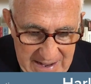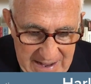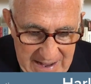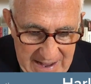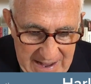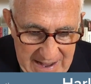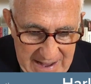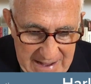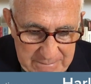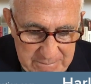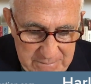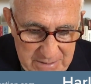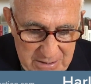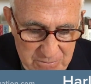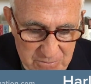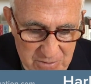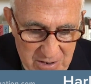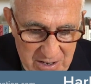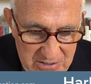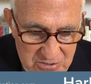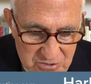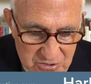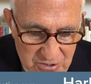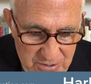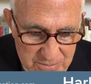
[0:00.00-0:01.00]
And
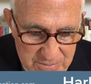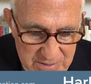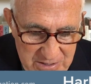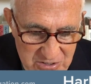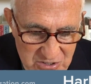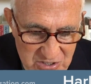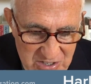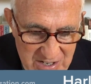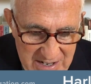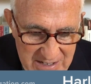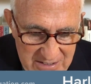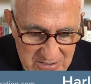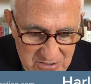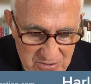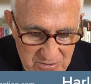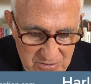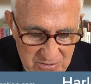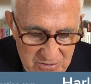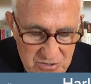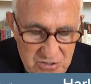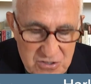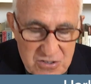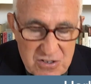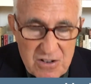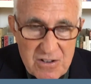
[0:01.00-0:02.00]
meanwhile, German Chancellor
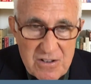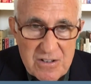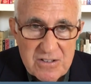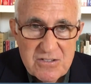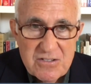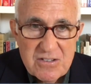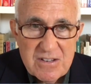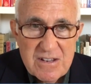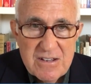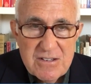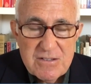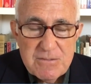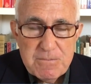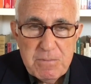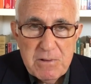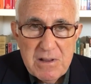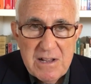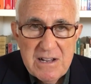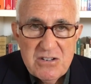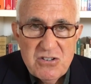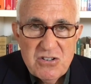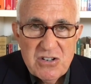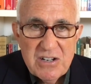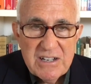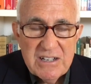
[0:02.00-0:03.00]
Scholz is
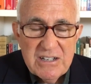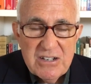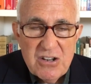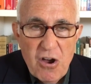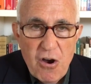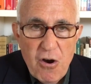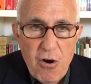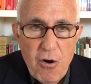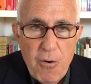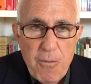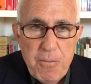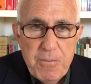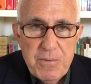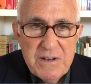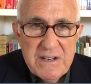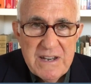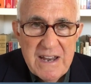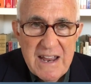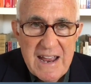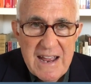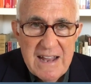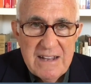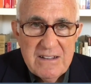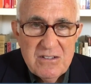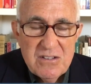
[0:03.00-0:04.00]
pledging an
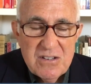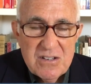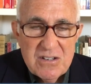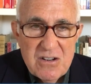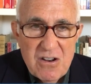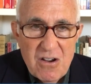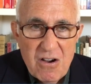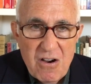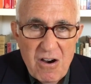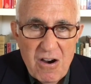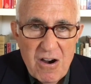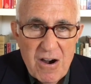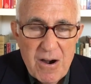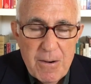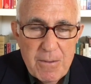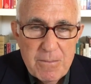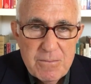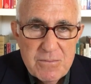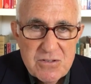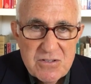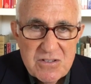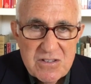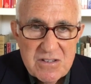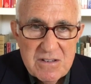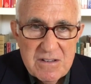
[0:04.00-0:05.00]
open-ended
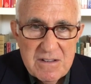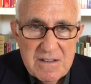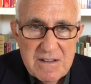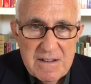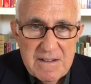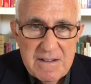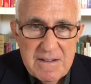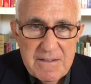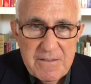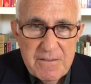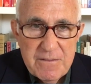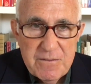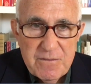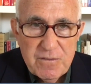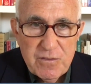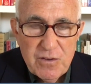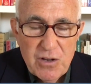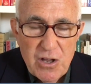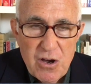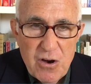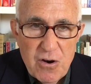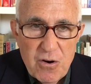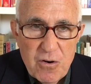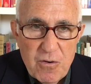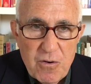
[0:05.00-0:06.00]
arms
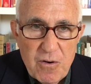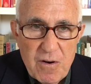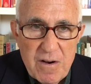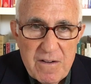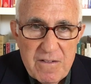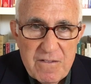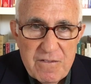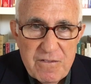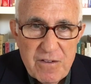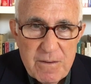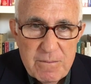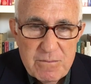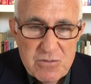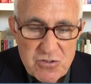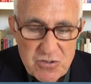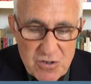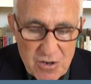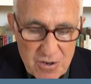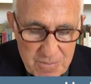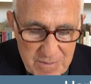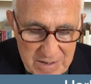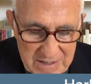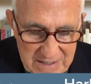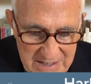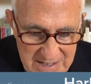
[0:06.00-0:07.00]
flow from
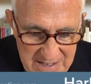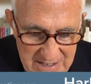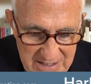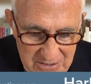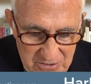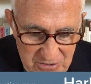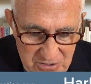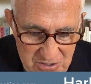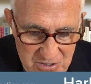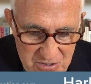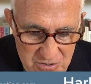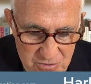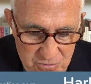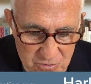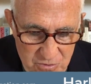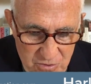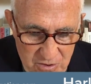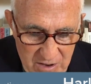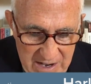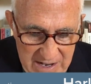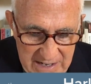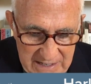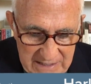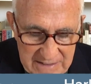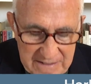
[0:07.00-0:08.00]
Germany into
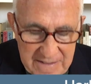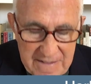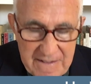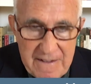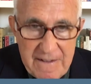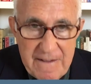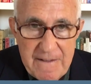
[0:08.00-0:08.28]
Ukraine,